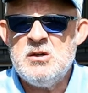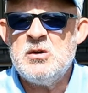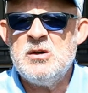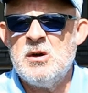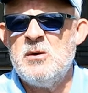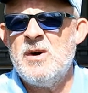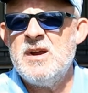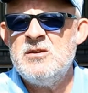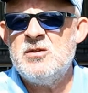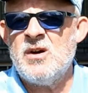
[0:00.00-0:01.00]
You can go
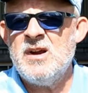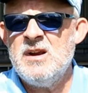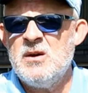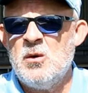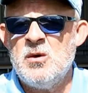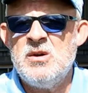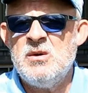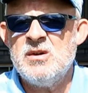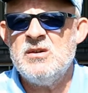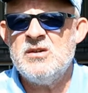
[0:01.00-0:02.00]
away and try it, or
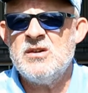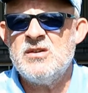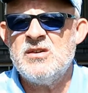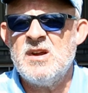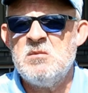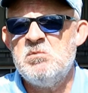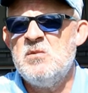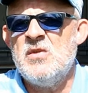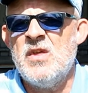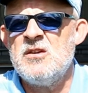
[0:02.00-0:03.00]
you can just say,
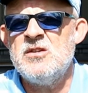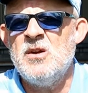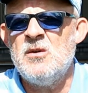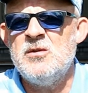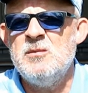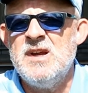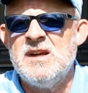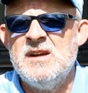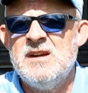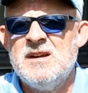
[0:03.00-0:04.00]
"That's not for
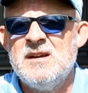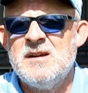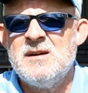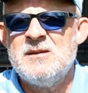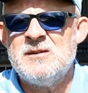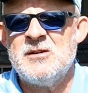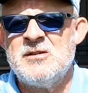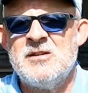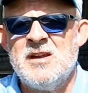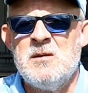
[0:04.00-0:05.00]
me."
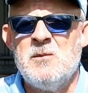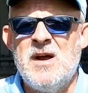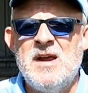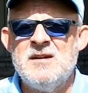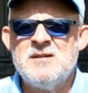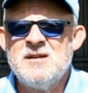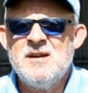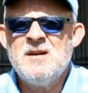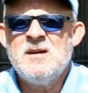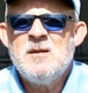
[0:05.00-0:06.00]
Just the same way as
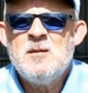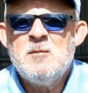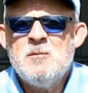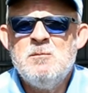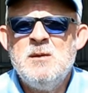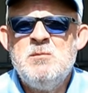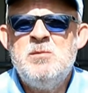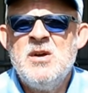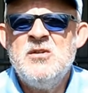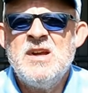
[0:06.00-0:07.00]
me
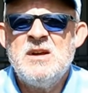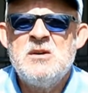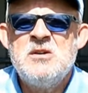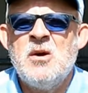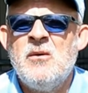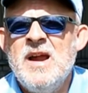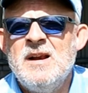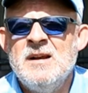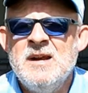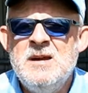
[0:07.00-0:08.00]
putting
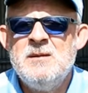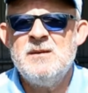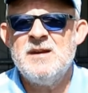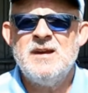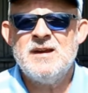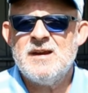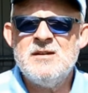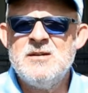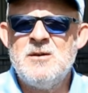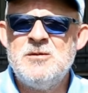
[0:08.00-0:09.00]
correctly
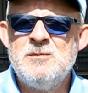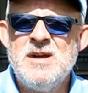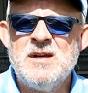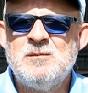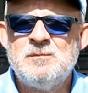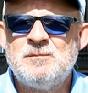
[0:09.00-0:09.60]
is not for me.